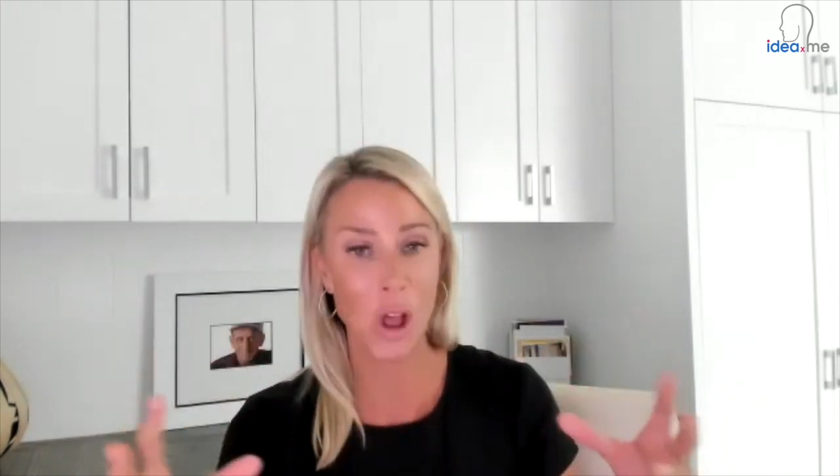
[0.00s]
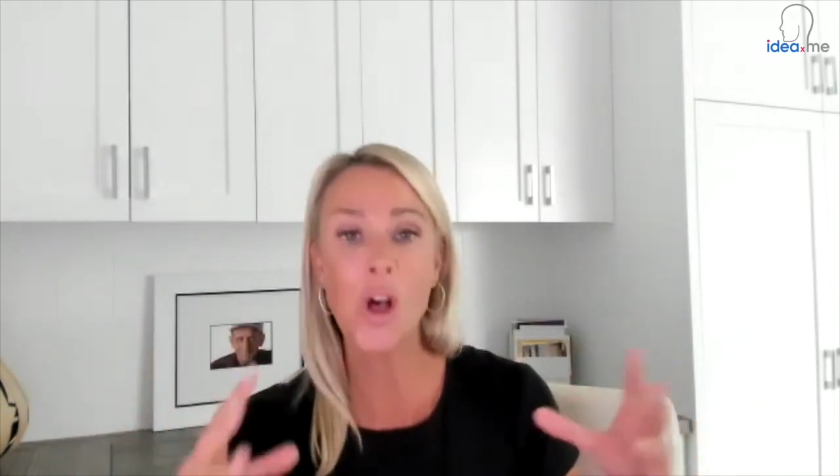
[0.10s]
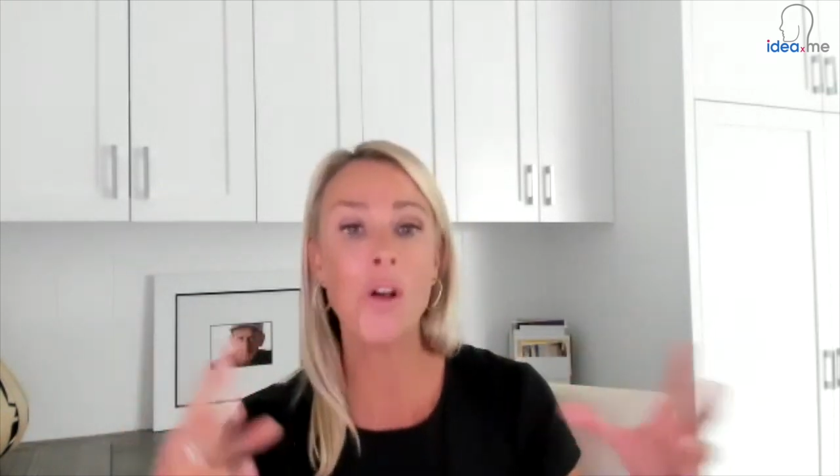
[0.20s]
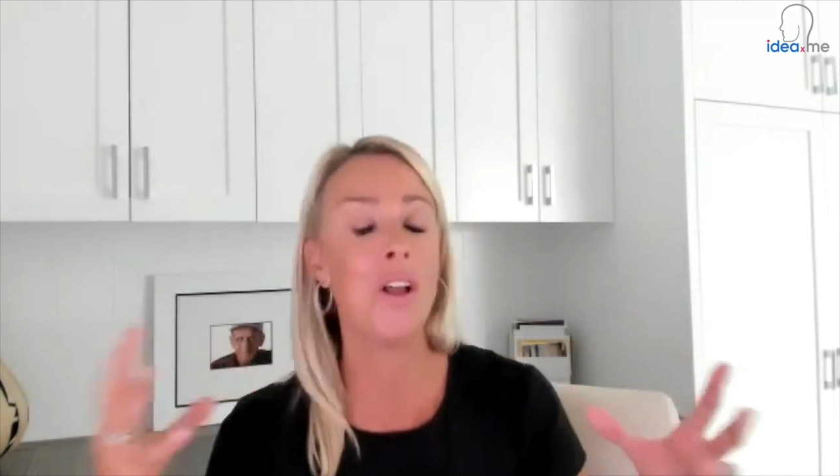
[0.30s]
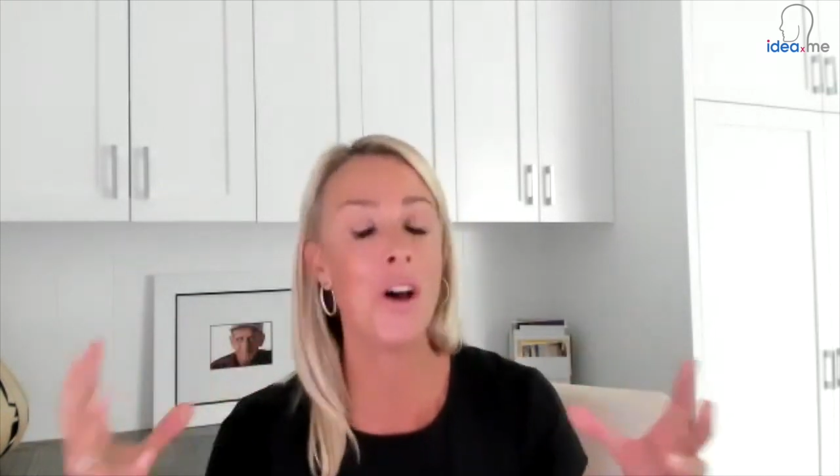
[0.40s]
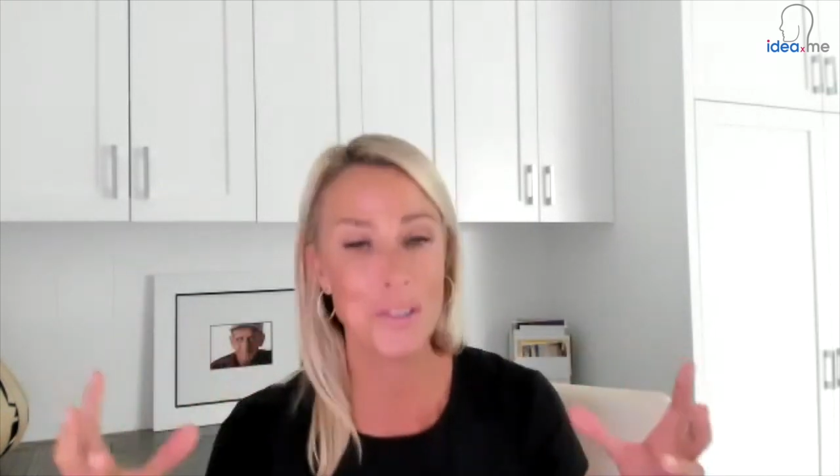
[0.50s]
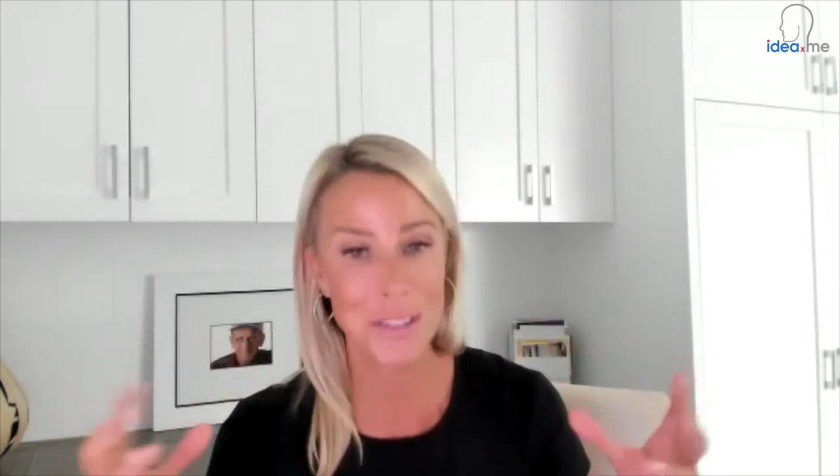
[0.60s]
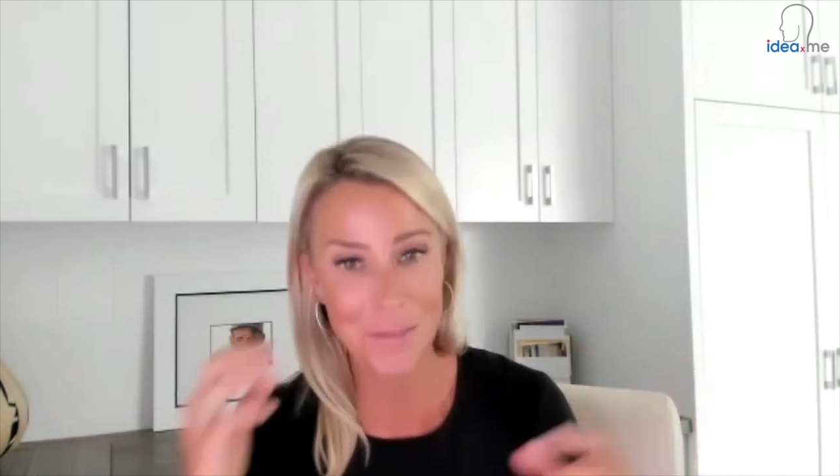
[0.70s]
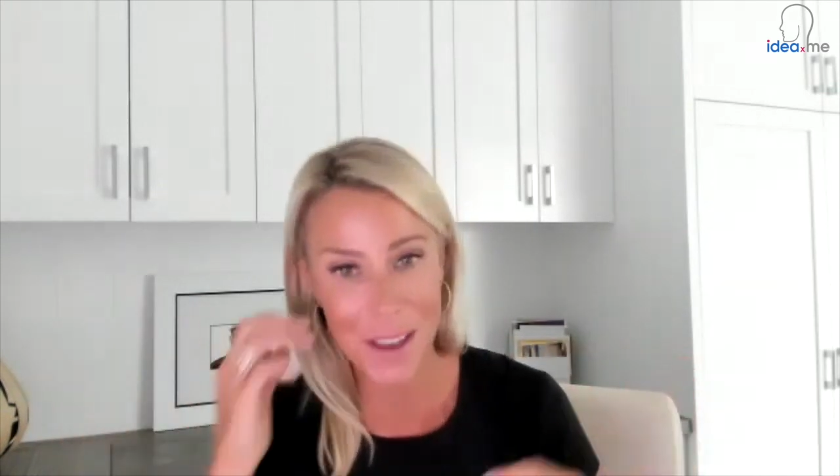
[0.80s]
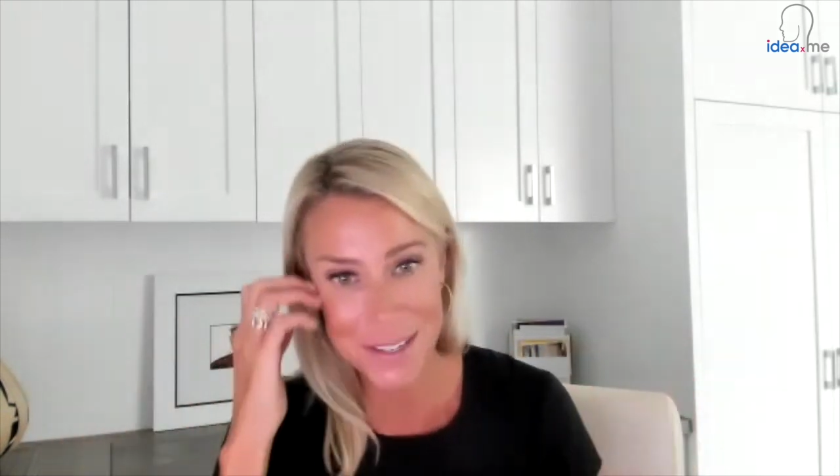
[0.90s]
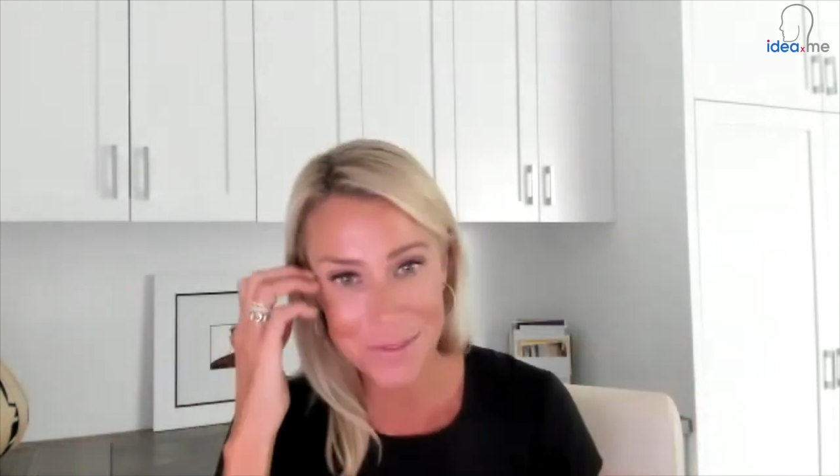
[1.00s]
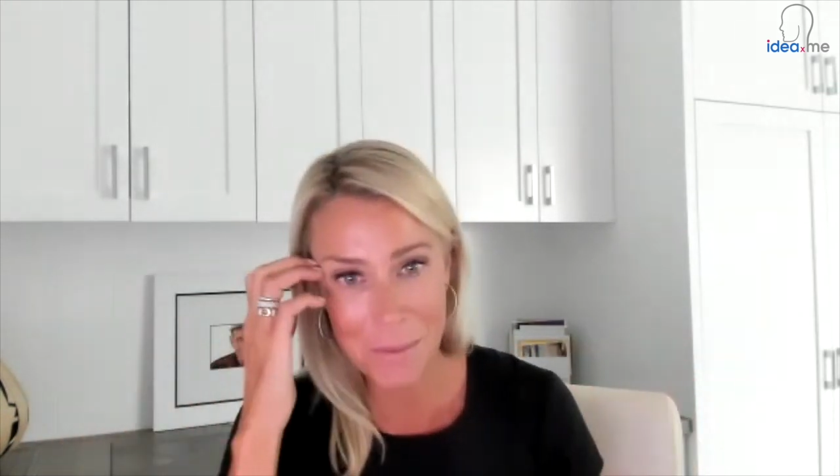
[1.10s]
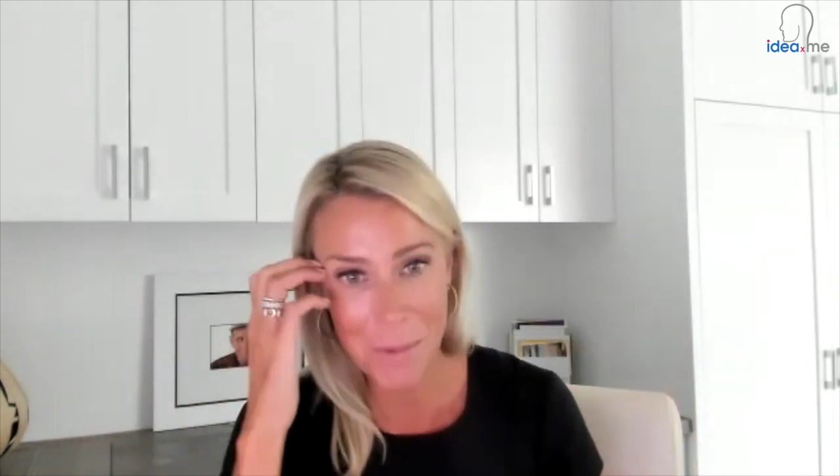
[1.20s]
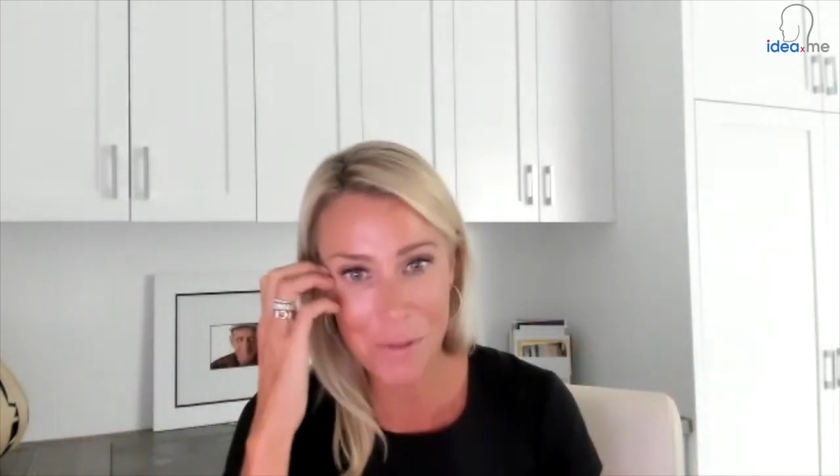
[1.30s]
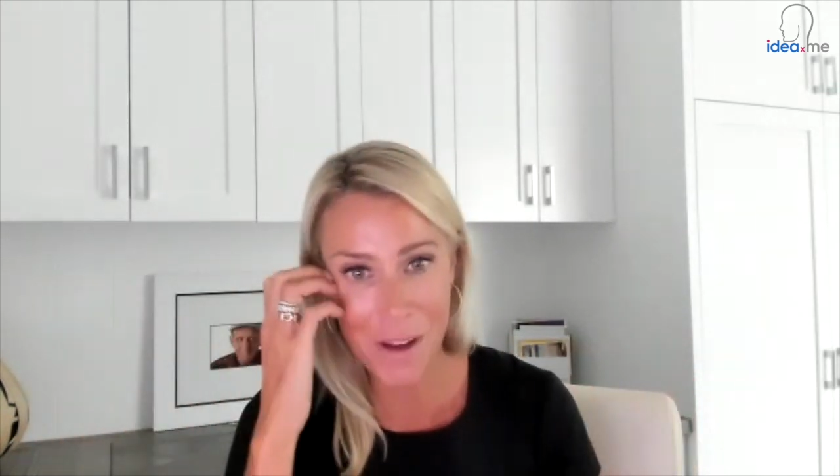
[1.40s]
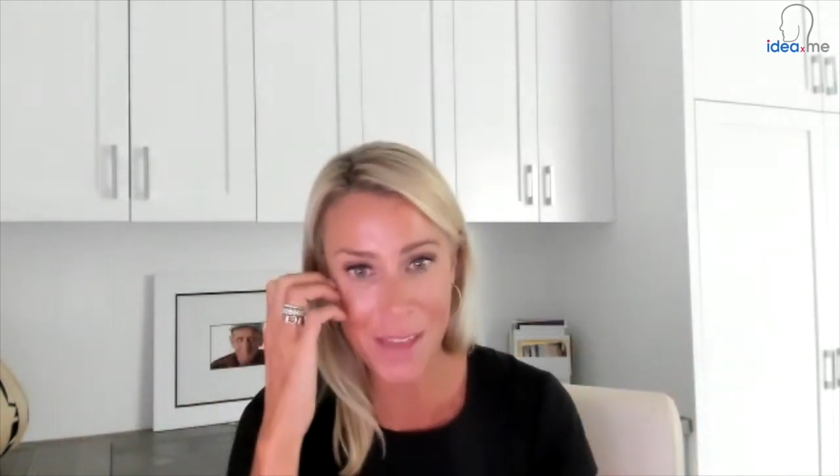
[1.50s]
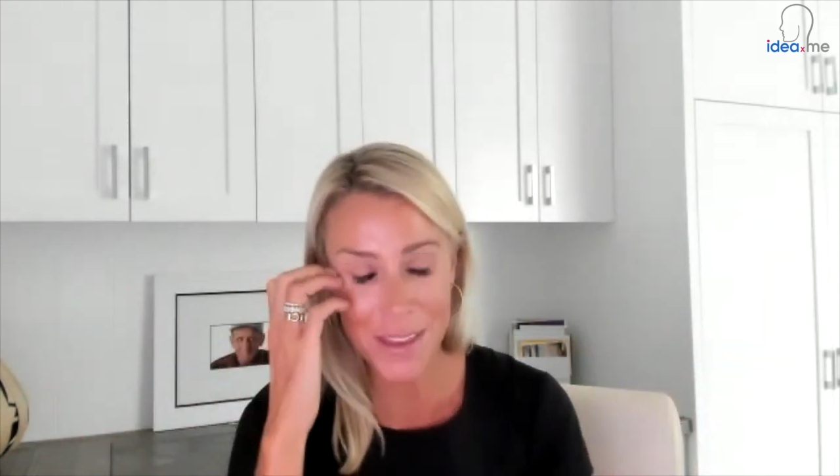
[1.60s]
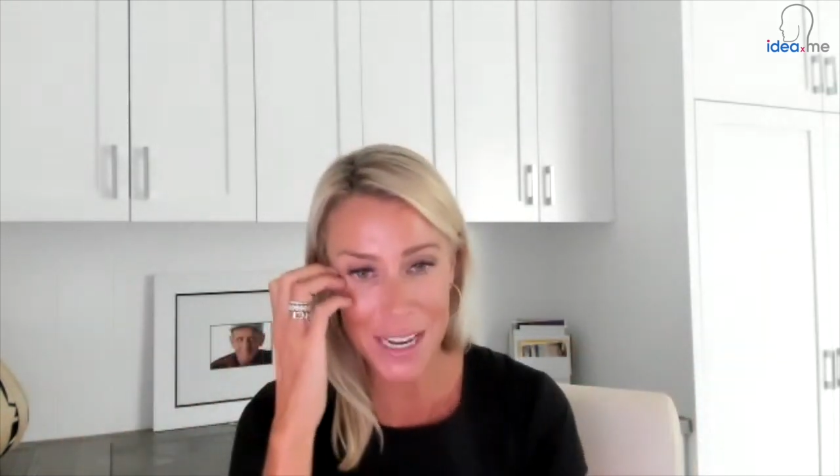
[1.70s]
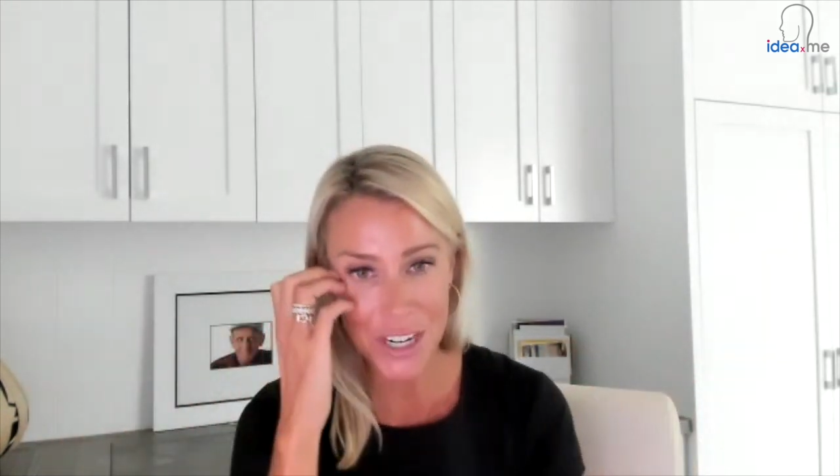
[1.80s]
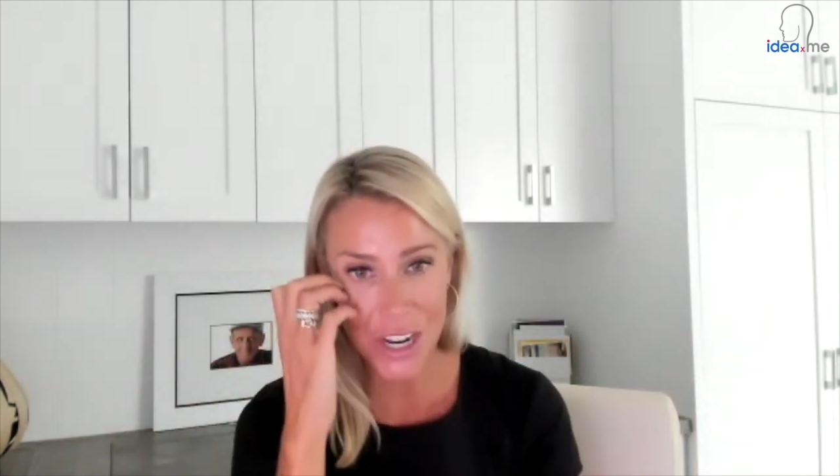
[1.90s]
whole host of us from around
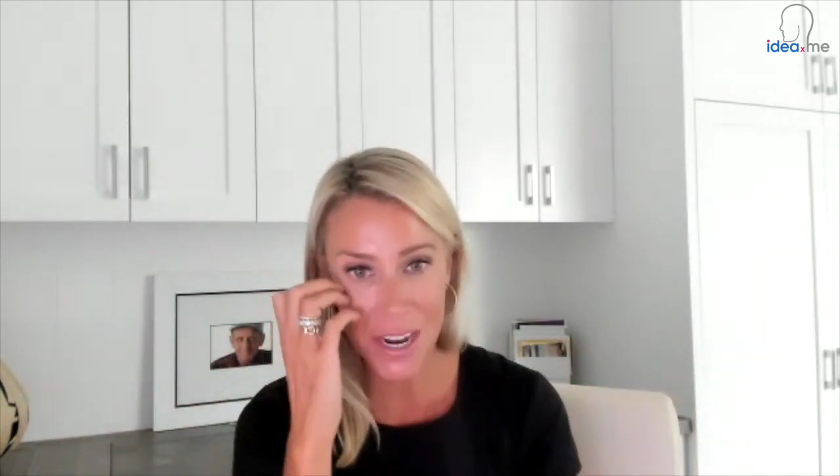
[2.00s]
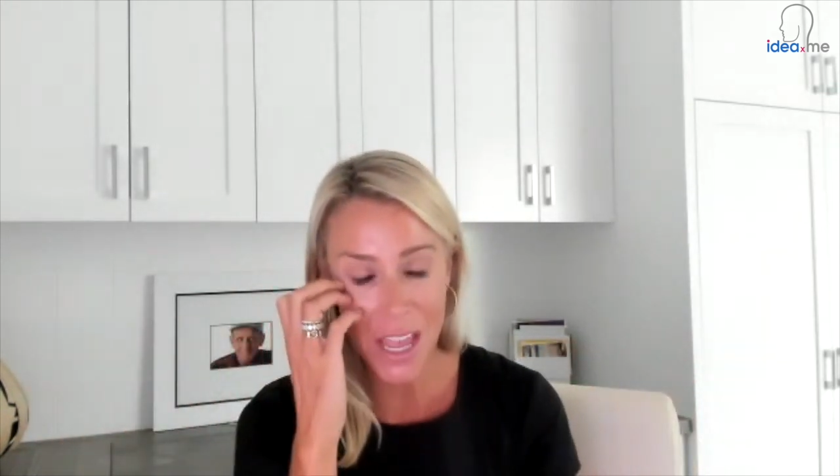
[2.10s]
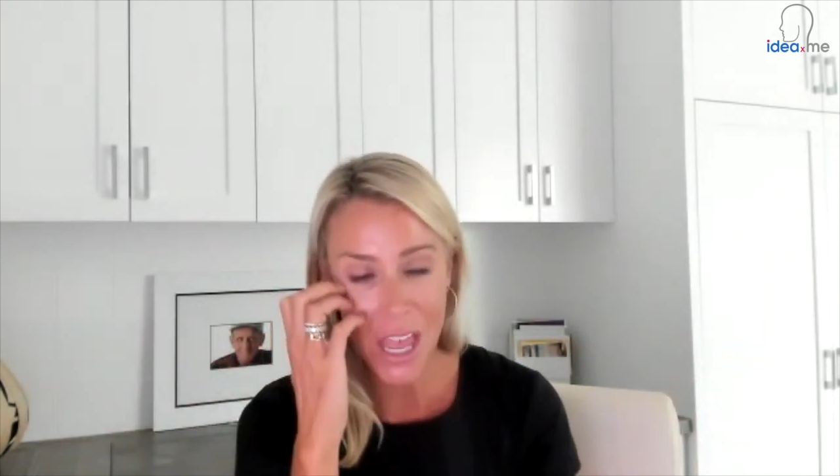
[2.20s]
the nation,